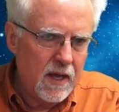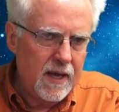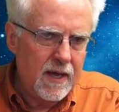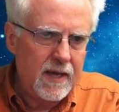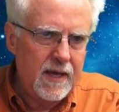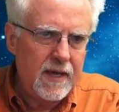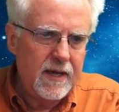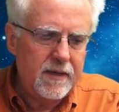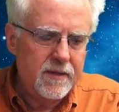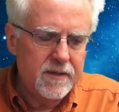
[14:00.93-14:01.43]

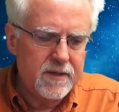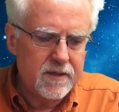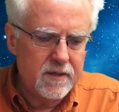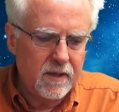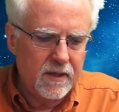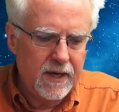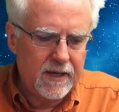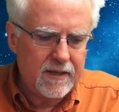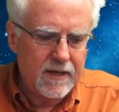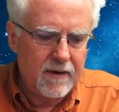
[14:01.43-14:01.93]
A to
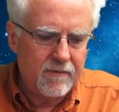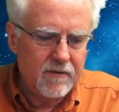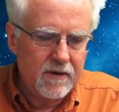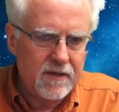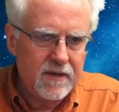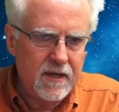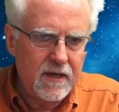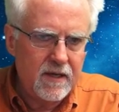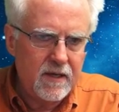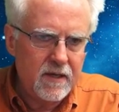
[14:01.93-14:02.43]
select
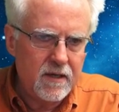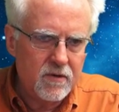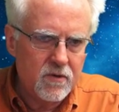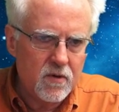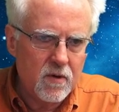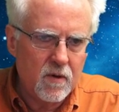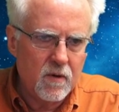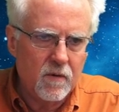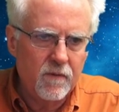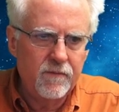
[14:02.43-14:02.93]
everything,
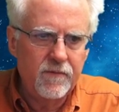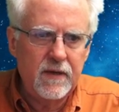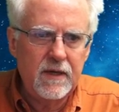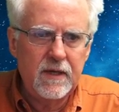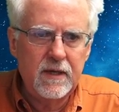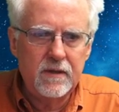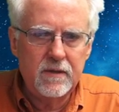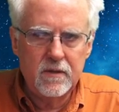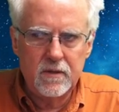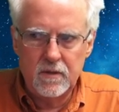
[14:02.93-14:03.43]
Control
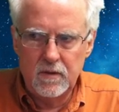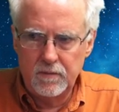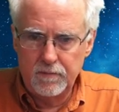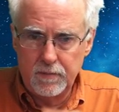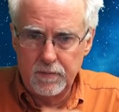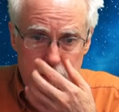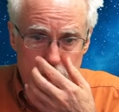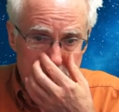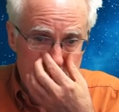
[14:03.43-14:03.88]
V to po